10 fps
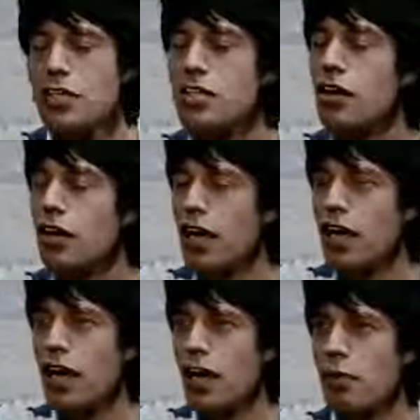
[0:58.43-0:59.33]
Sorry,
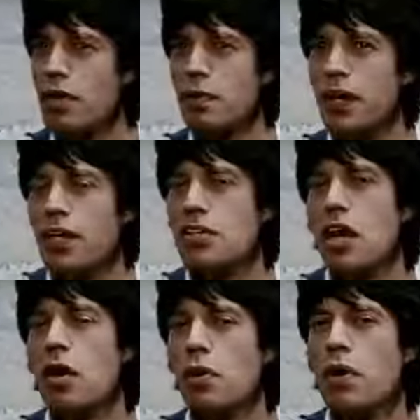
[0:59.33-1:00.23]
yeah, where did we get the
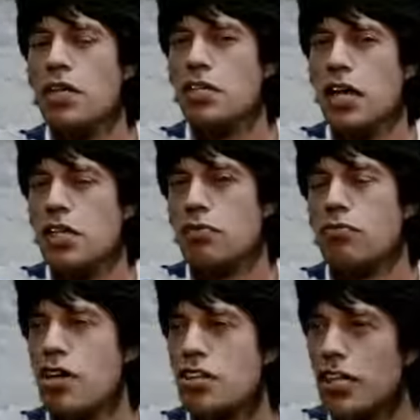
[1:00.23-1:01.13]
title? Well, it's, it's
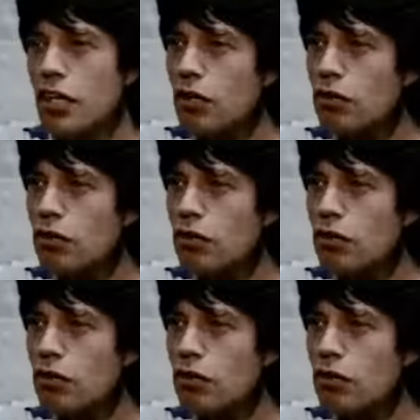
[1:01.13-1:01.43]
Rescue,